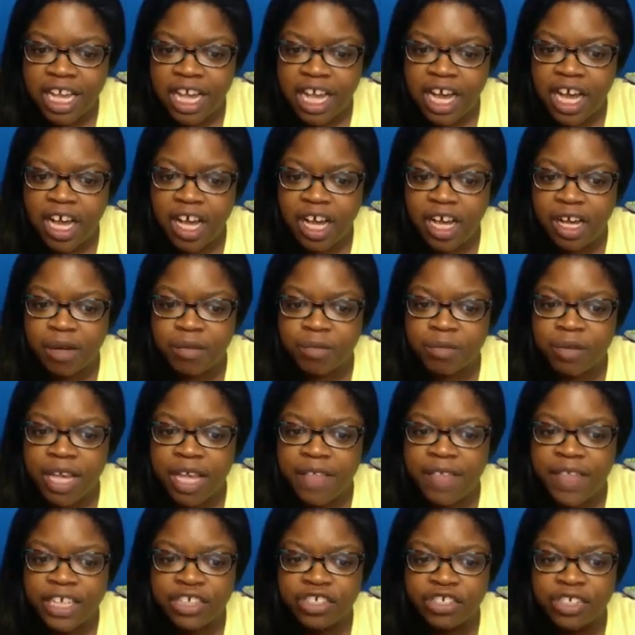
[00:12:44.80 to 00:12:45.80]
and
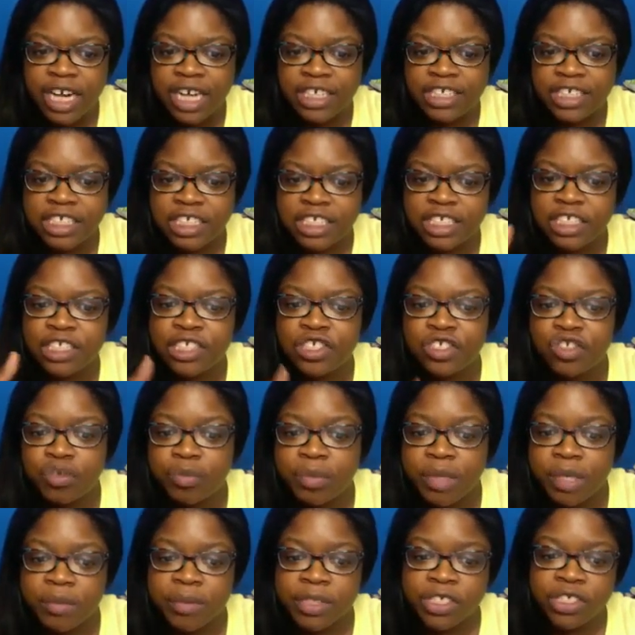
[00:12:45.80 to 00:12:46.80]
that you're not just
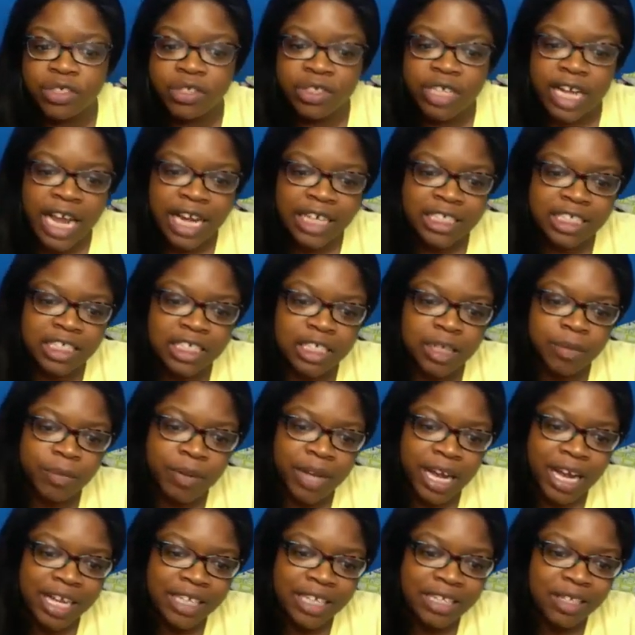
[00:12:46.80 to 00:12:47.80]
consuming, but you're actually
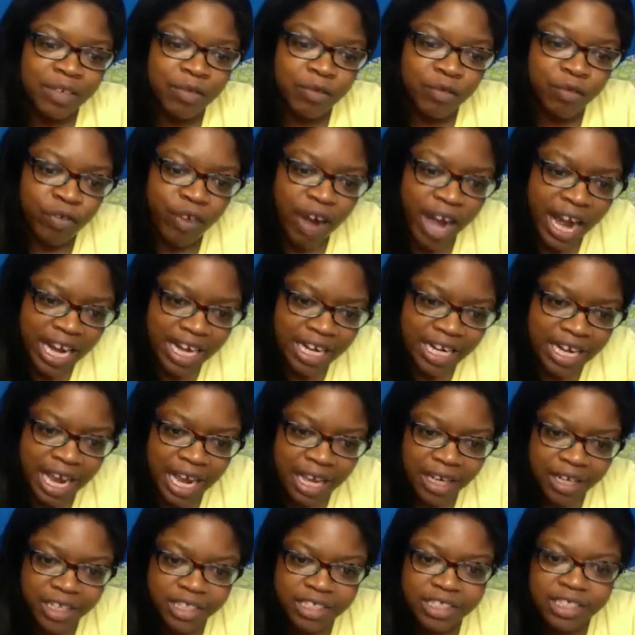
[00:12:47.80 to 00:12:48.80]
applying the right
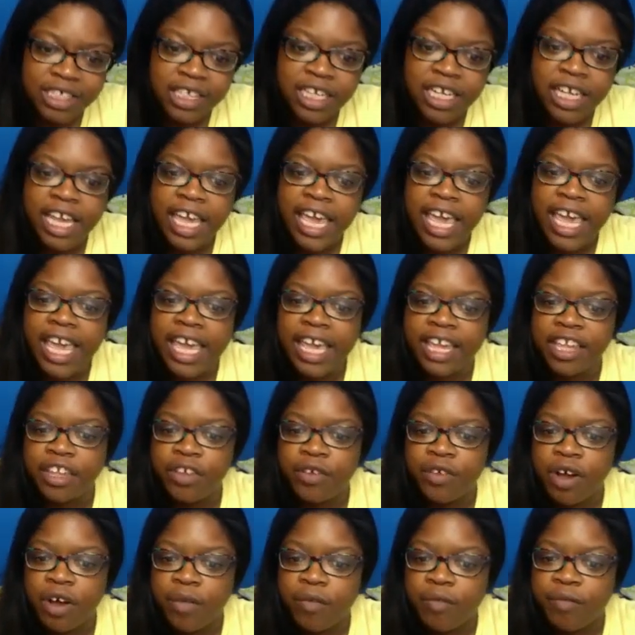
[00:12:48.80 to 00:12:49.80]
knowledge, and you
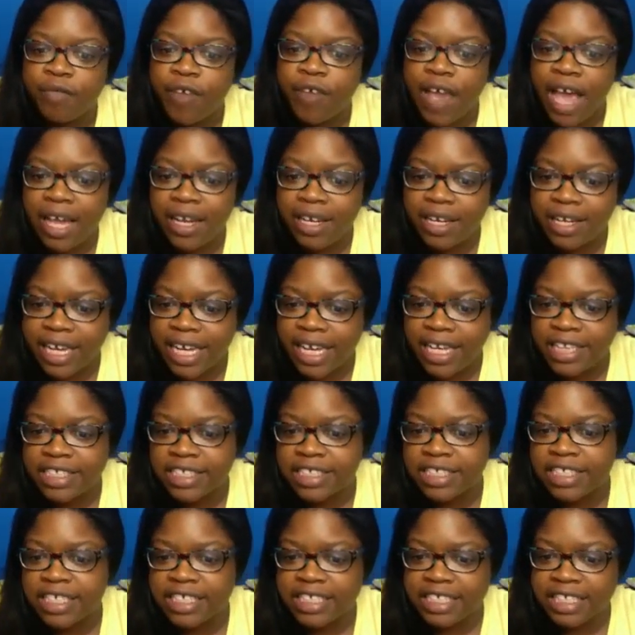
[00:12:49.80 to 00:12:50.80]
don't validate and
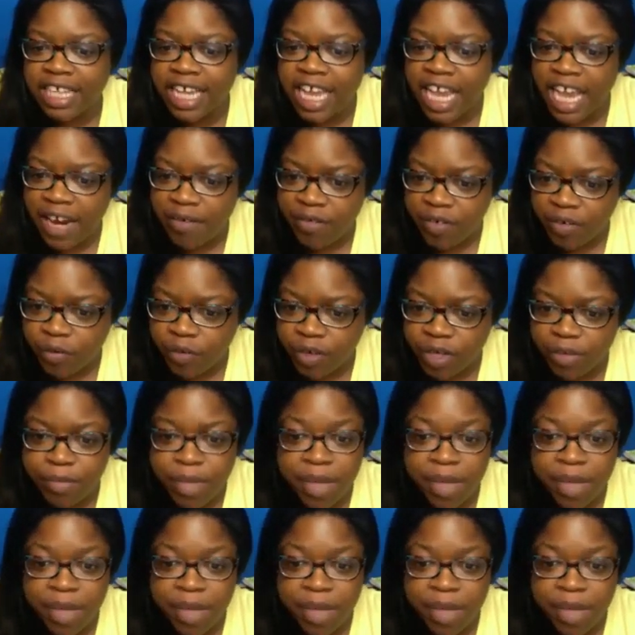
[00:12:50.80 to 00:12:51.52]
just listen to everyone.